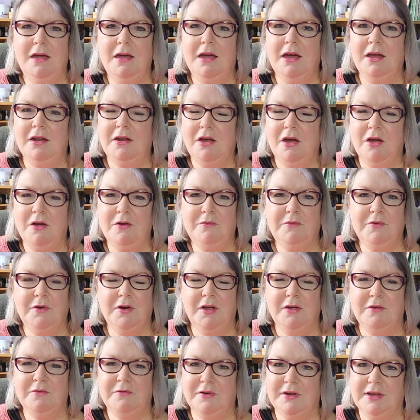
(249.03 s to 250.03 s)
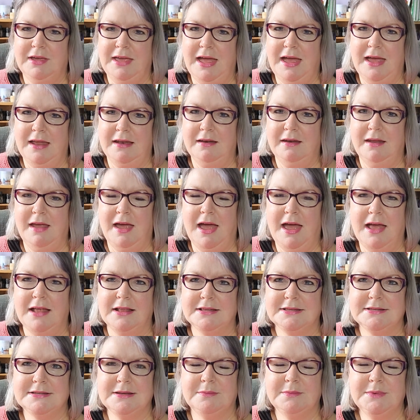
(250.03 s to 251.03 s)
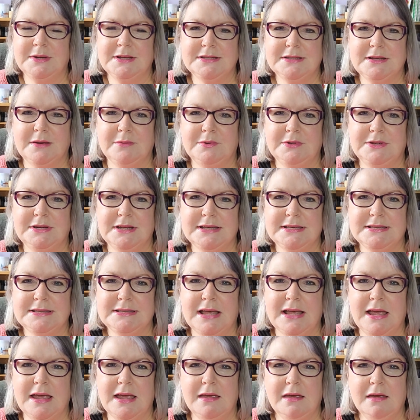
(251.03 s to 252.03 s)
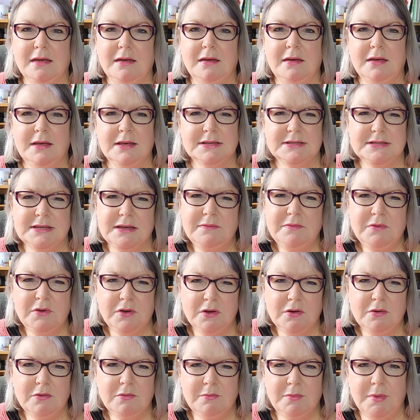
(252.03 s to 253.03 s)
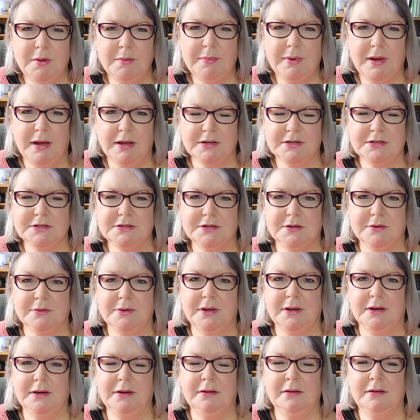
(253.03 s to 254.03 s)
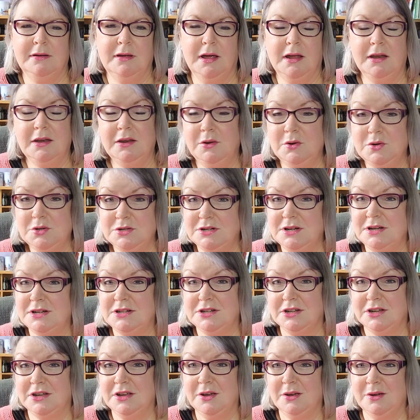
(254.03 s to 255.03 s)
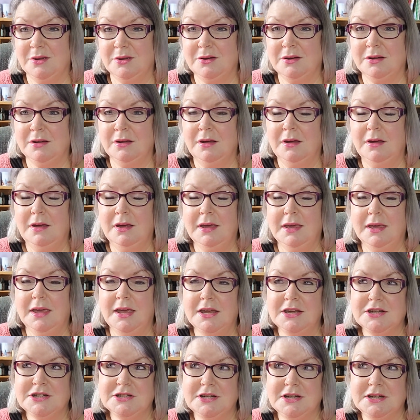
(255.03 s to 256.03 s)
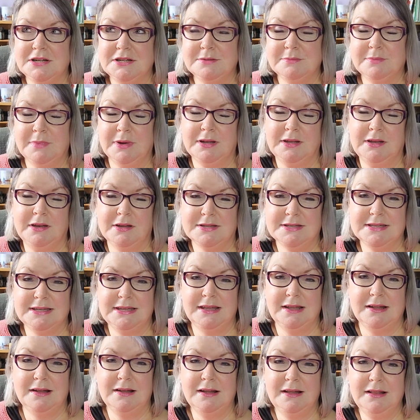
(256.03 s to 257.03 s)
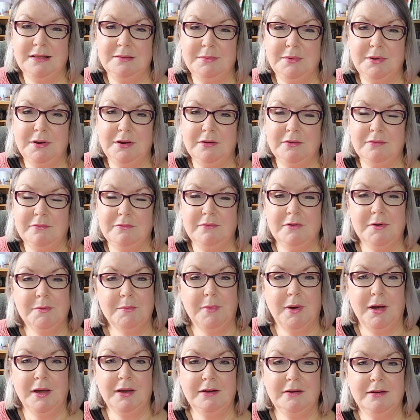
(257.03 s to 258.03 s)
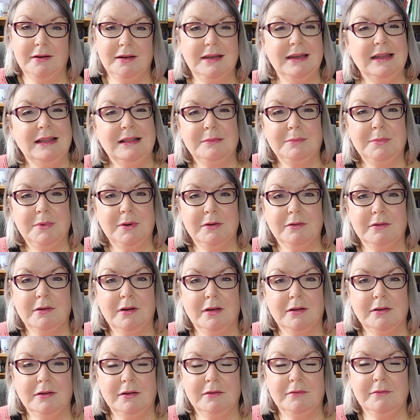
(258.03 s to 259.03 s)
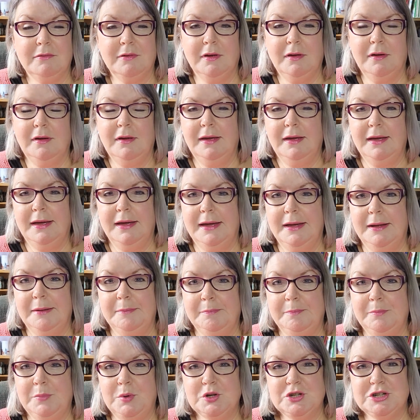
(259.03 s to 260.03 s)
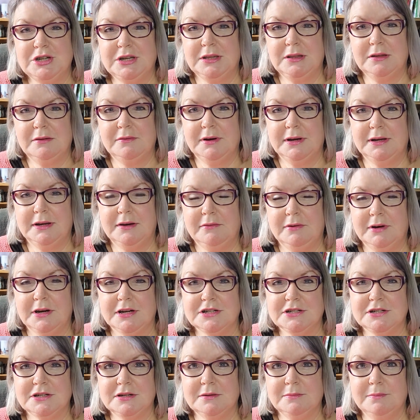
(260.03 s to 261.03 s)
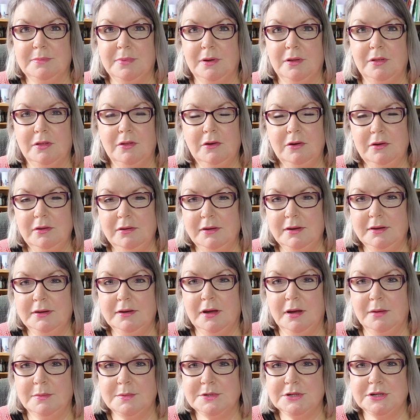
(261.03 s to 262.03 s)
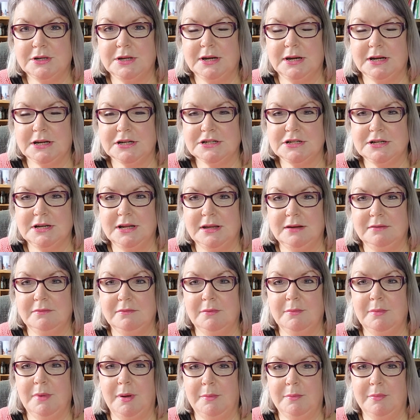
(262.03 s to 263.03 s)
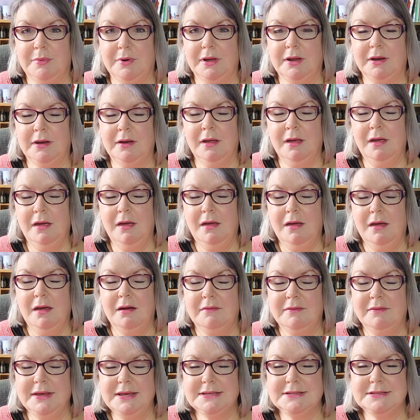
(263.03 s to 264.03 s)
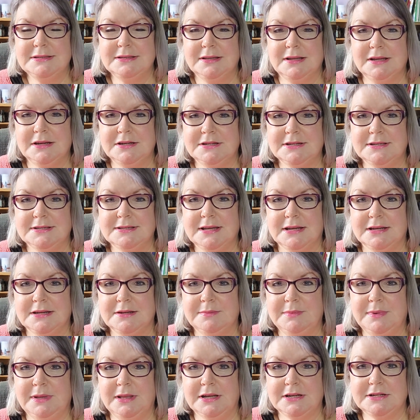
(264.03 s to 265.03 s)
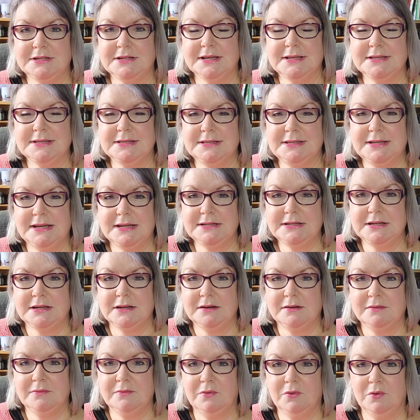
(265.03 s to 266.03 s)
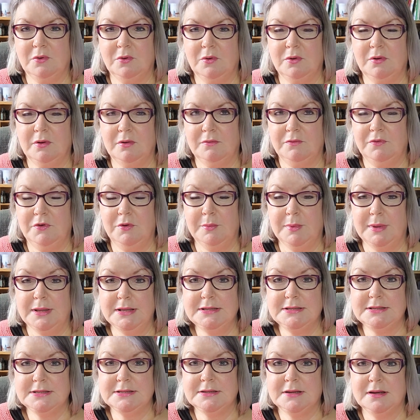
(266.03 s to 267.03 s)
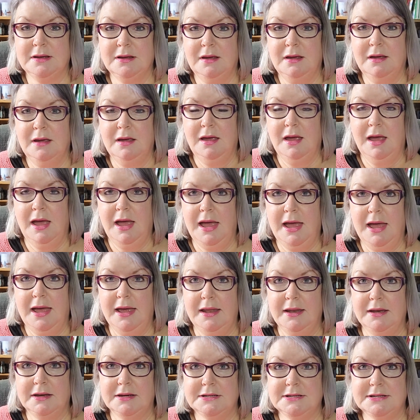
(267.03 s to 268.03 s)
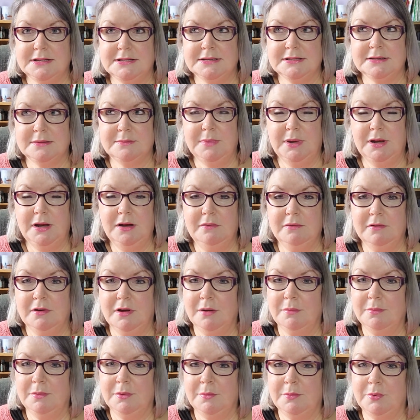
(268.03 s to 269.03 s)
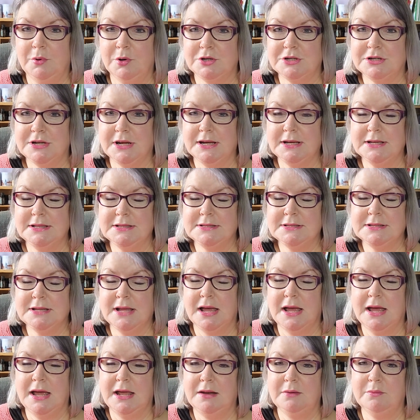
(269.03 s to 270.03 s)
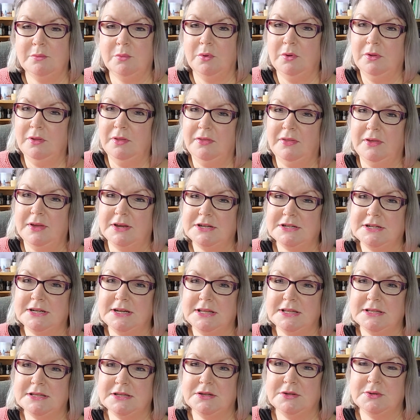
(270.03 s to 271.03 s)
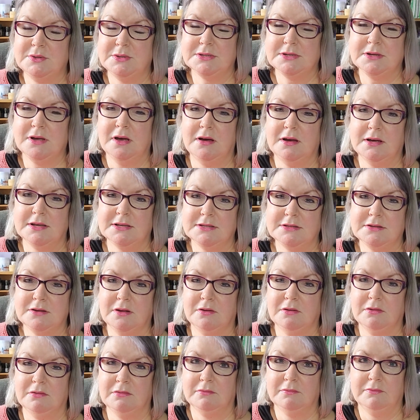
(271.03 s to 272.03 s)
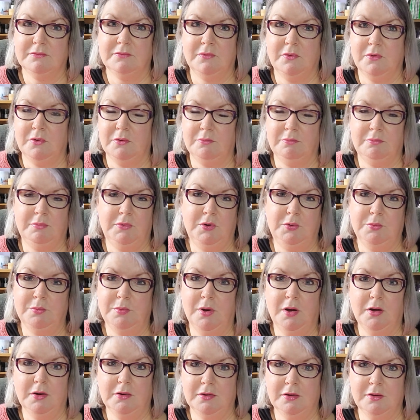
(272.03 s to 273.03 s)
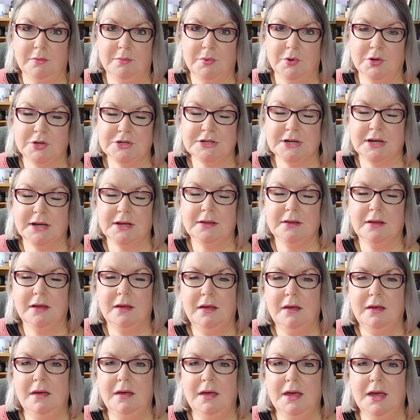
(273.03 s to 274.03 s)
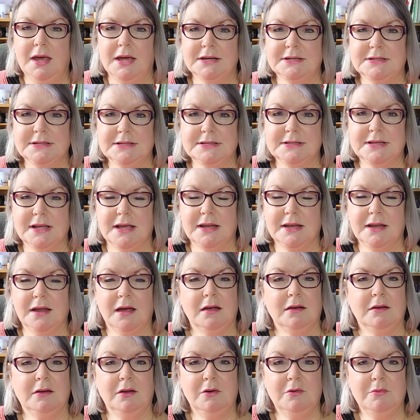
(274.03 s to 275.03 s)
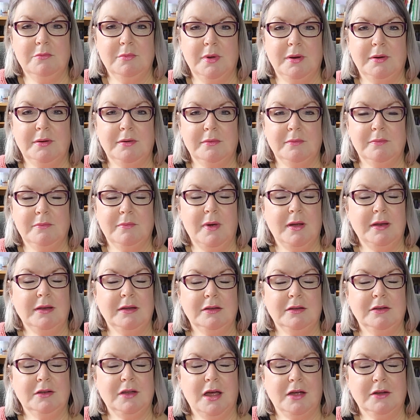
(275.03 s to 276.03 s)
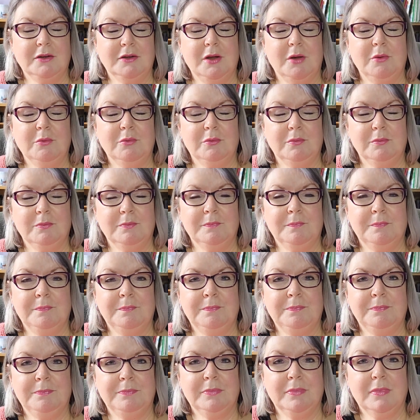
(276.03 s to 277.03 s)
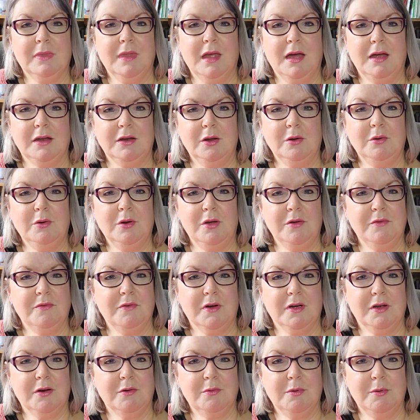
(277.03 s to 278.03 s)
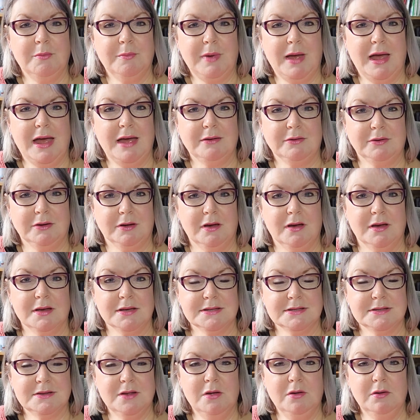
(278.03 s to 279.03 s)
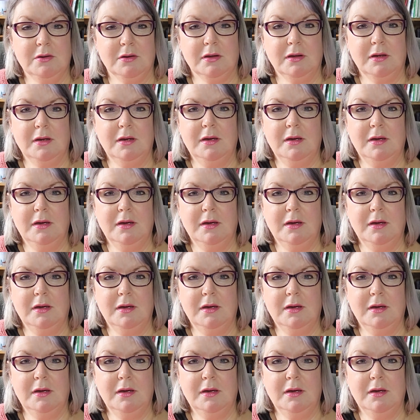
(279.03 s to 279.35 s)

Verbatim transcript: and over and over again. And sometimes I would just say, see if you can remember how to do it. And usually she could. Occasionally she might just need a little bit of reminder and a little bit of kind of um, pushing in the right direction, but a lot of the time she could actually remember it. And recently she said to me that she hasn't knitted for a few months and she's in the middle of a couple of projects and one of the things she needs to do is cast on for a new part of the project. And she said, I don't remember when, I don't, I don't know if I can remember how to cast on.